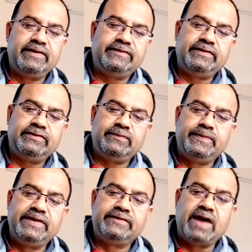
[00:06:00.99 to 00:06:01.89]

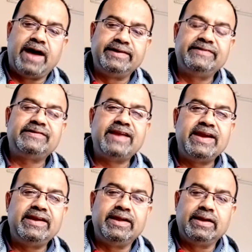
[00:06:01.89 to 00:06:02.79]
research-based
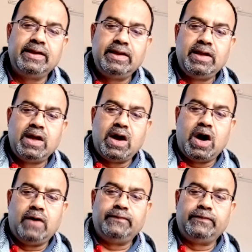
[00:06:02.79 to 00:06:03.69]
understanding
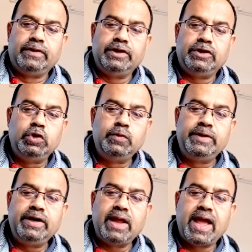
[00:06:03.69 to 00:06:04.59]
of
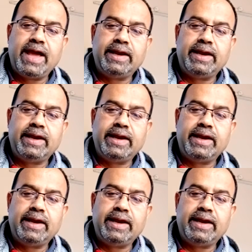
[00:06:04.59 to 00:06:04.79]
human